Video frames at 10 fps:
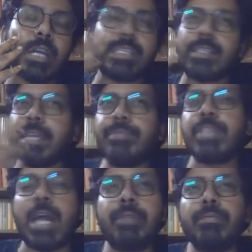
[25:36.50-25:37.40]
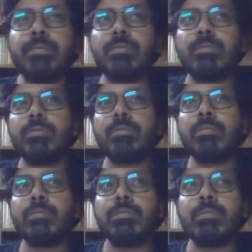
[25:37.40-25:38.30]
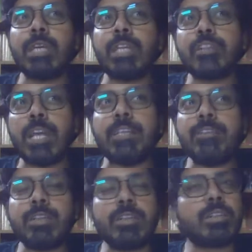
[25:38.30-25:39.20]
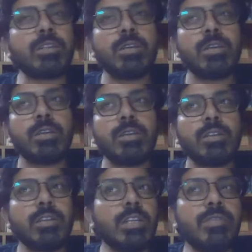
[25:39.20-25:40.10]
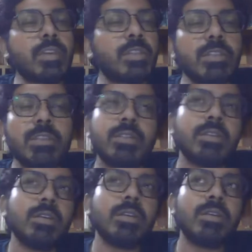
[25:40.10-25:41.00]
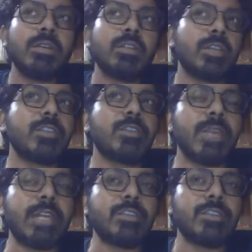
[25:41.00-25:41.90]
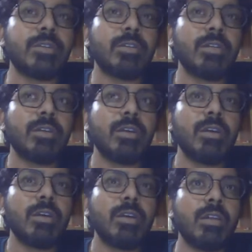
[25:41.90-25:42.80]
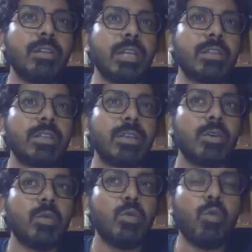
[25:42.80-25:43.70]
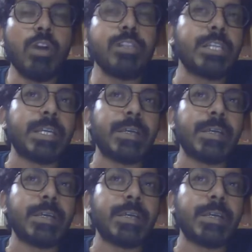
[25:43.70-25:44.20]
the same time, it challenges Srinivas's Sanskritization. That one day,